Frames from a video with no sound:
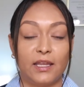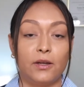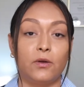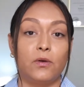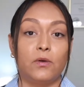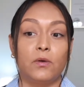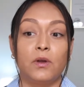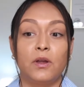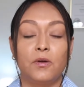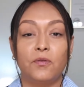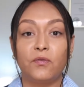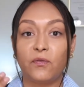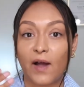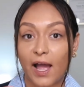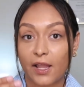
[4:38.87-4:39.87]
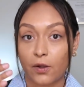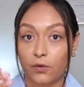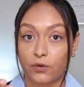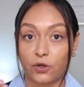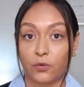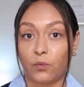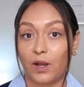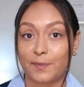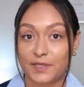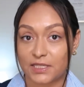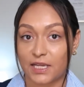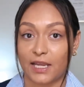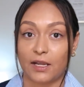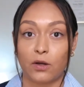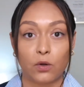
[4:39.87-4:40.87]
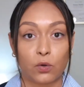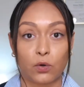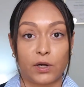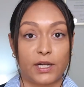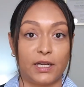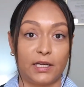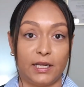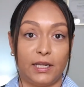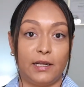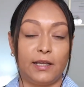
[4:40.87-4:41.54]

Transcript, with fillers: It'll file your website accordingly.